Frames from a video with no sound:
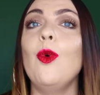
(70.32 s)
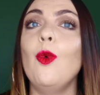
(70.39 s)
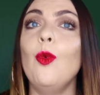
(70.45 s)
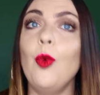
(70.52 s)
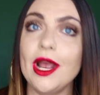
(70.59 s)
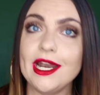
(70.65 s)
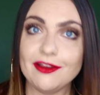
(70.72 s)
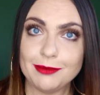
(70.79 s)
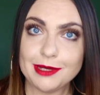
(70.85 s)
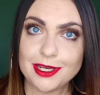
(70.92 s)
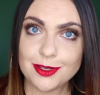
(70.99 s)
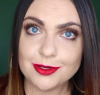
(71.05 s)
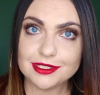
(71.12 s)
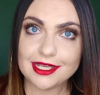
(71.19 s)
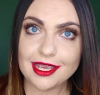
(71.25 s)
what I've been
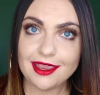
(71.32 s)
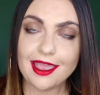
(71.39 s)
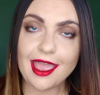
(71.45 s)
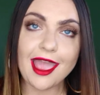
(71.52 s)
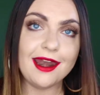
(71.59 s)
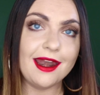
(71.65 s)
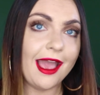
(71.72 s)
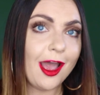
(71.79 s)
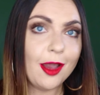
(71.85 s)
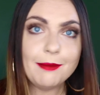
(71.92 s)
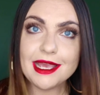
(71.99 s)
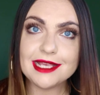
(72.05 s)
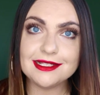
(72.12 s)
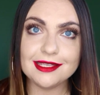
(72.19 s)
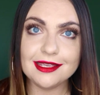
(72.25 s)
using and how
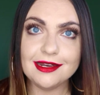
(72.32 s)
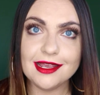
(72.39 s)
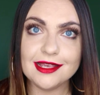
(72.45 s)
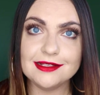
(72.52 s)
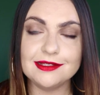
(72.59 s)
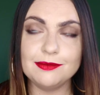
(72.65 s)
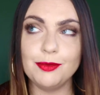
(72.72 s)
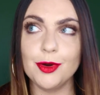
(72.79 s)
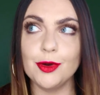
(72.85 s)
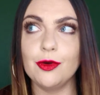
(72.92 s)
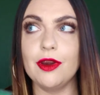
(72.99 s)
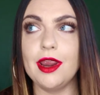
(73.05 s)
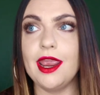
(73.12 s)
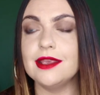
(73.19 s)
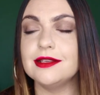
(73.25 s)
my skin has
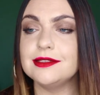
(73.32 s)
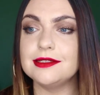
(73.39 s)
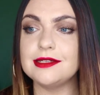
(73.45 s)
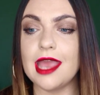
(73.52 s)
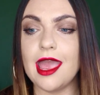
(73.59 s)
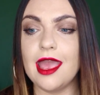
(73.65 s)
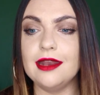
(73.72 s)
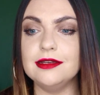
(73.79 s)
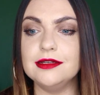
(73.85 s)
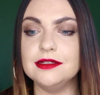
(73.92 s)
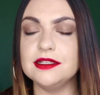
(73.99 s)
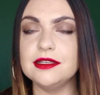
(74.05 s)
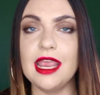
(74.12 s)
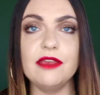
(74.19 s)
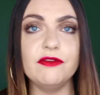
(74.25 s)
progressed
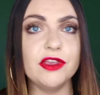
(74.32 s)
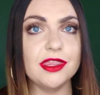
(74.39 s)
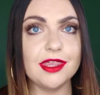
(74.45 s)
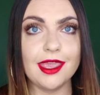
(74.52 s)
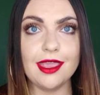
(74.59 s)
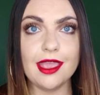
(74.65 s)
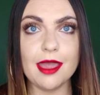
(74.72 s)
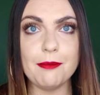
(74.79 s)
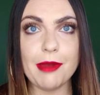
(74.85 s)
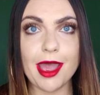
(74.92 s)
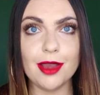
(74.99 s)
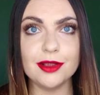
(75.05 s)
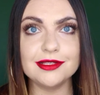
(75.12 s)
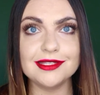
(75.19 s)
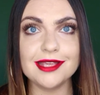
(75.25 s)
and everything
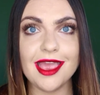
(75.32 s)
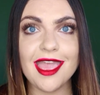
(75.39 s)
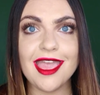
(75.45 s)
about